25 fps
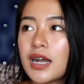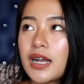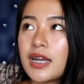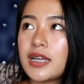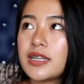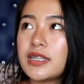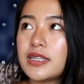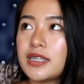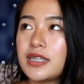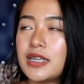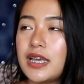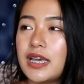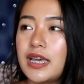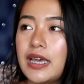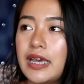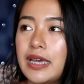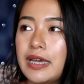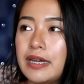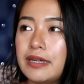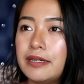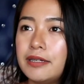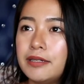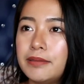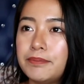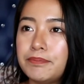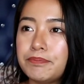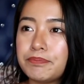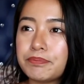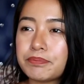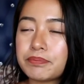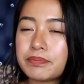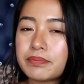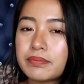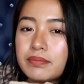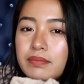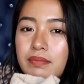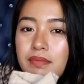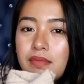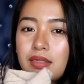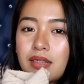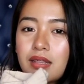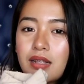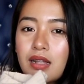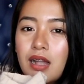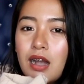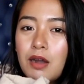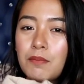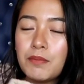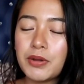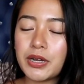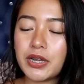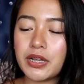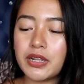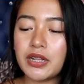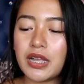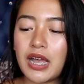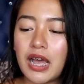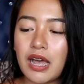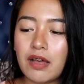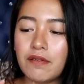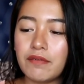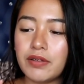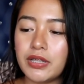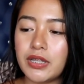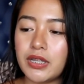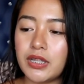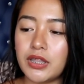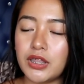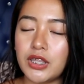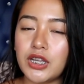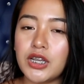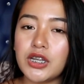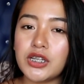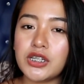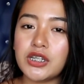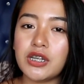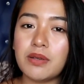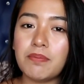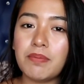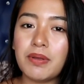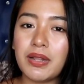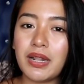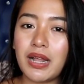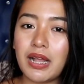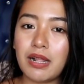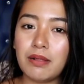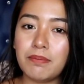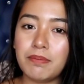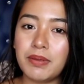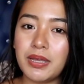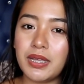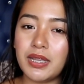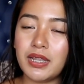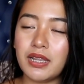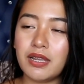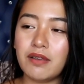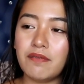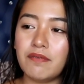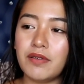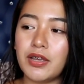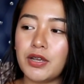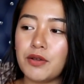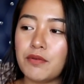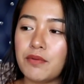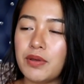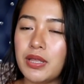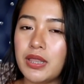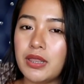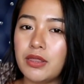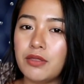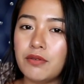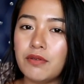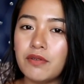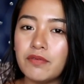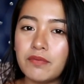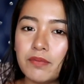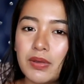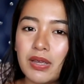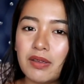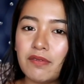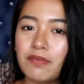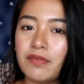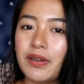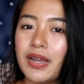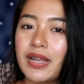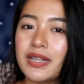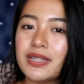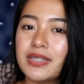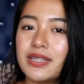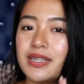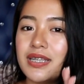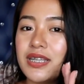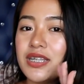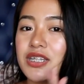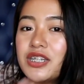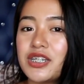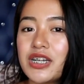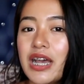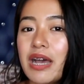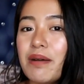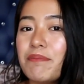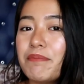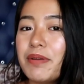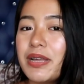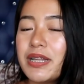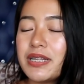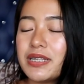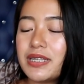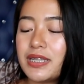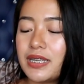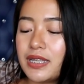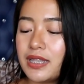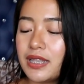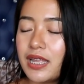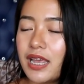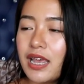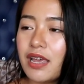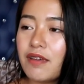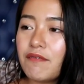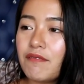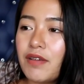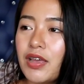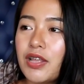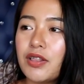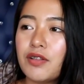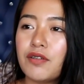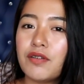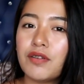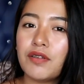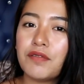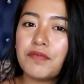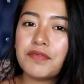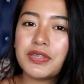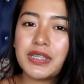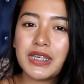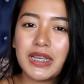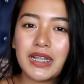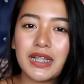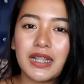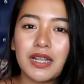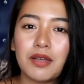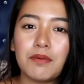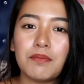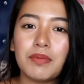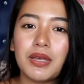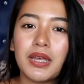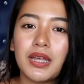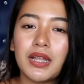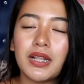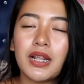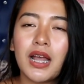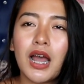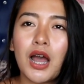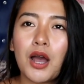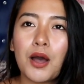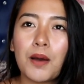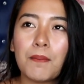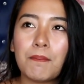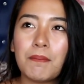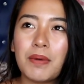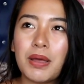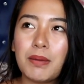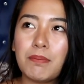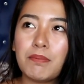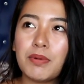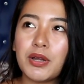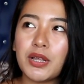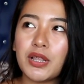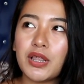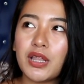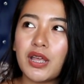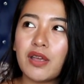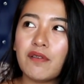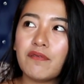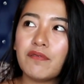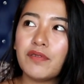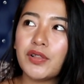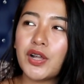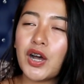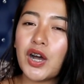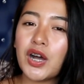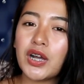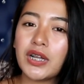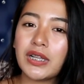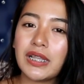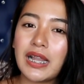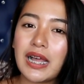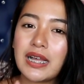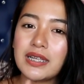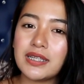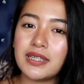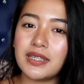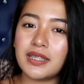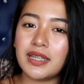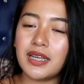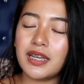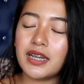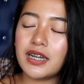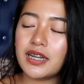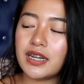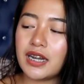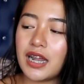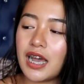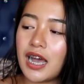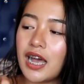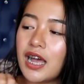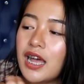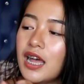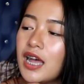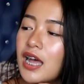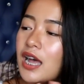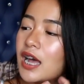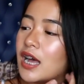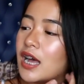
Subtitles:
Kasi we're gonna have an internship and I'll be living with two of my friends, si Jap and si Dave. I know you've seen them in my birthday vlog last year na.